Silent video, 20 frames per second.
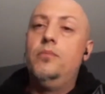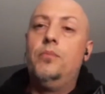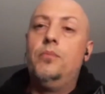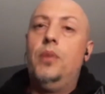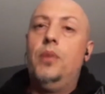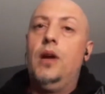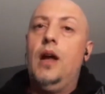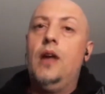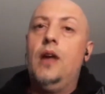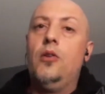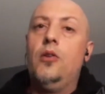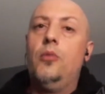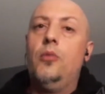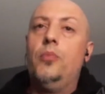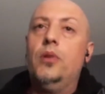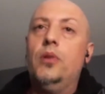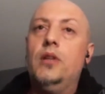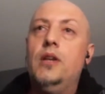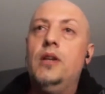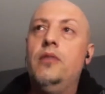But I don't
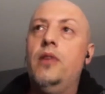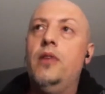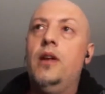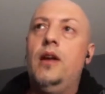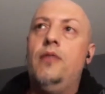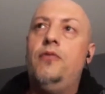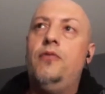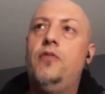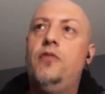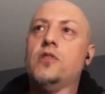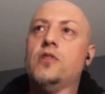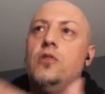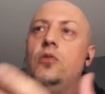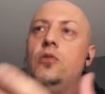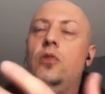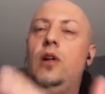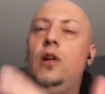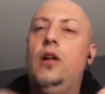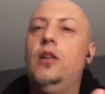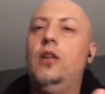believe in a
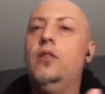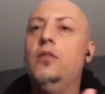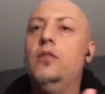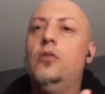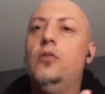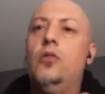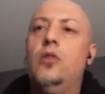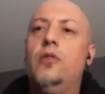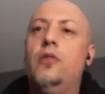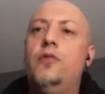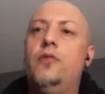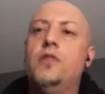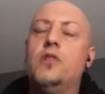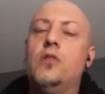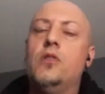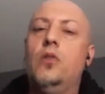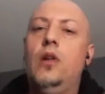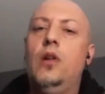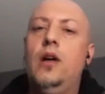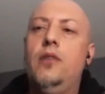physical hell or a
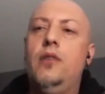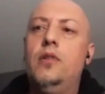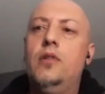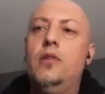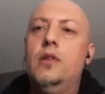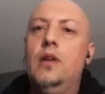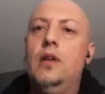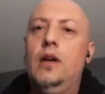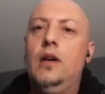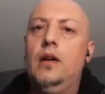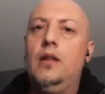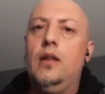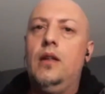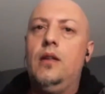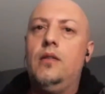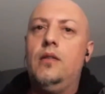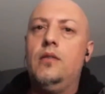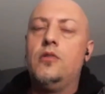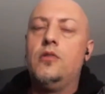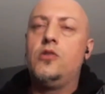physical heaven
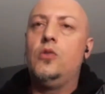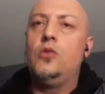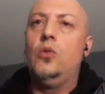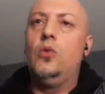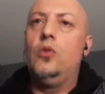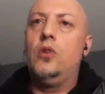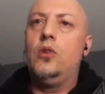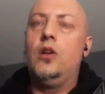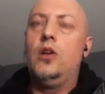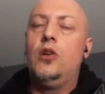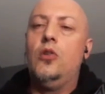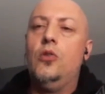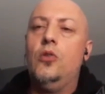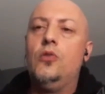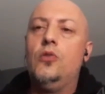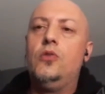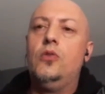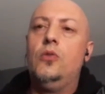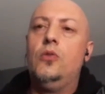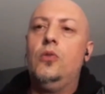that the soul can
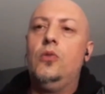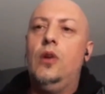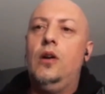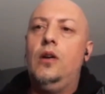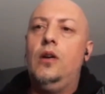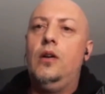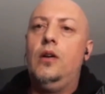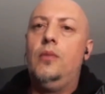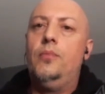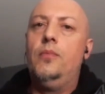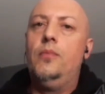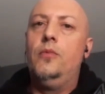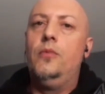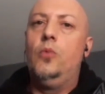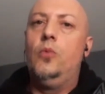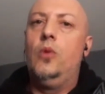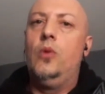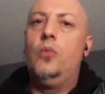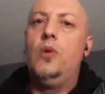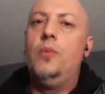go to
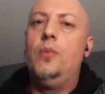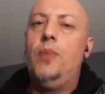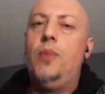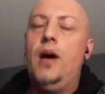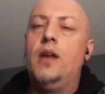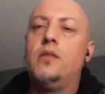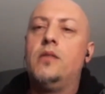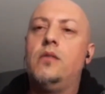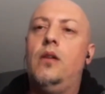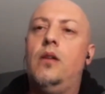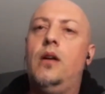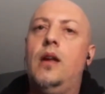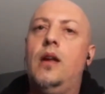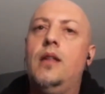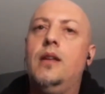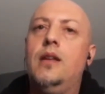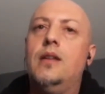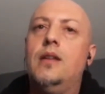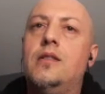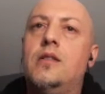when we pass on.
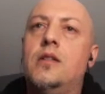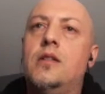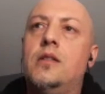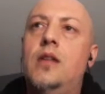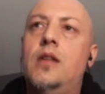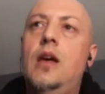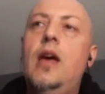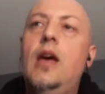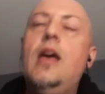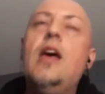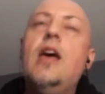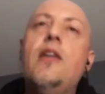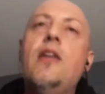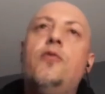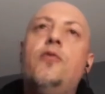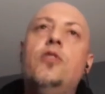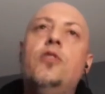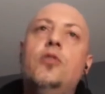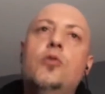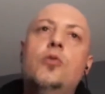I it's just,
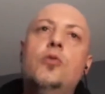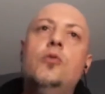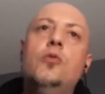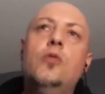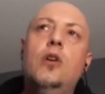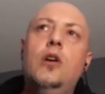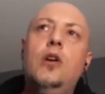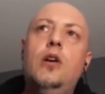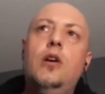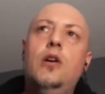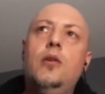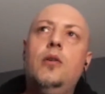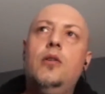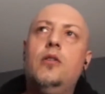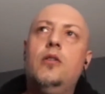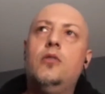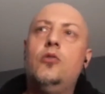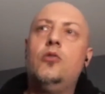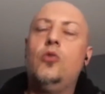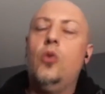if we do
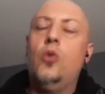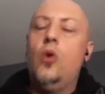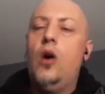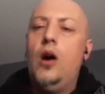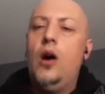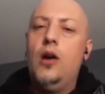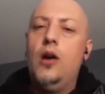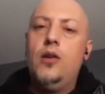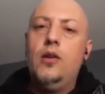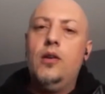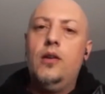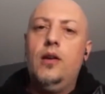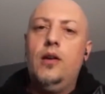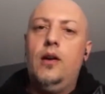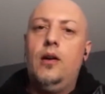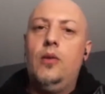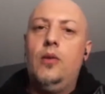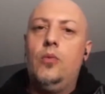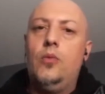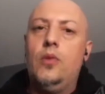go on
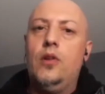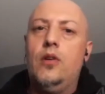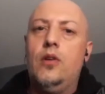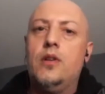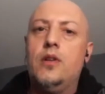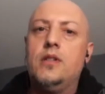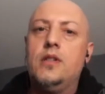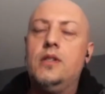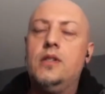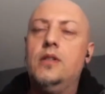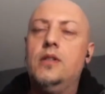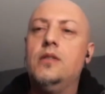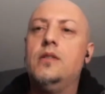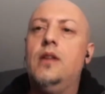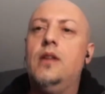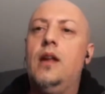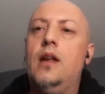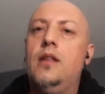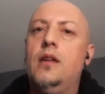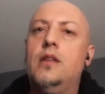with our
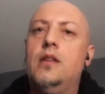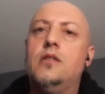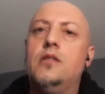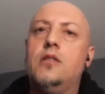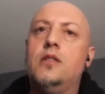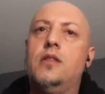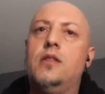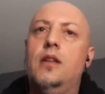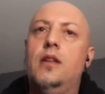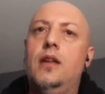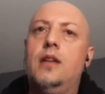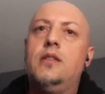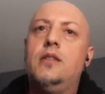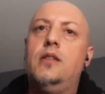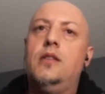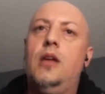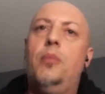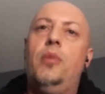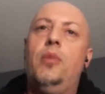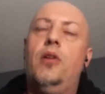existence, and I think it's just the next
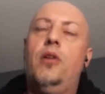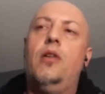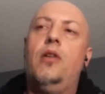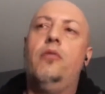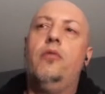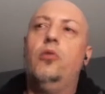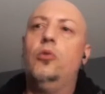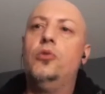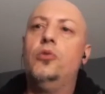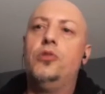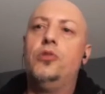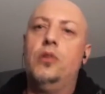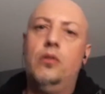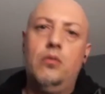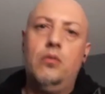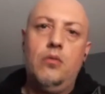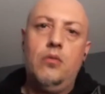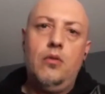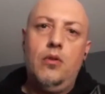step in our evolution.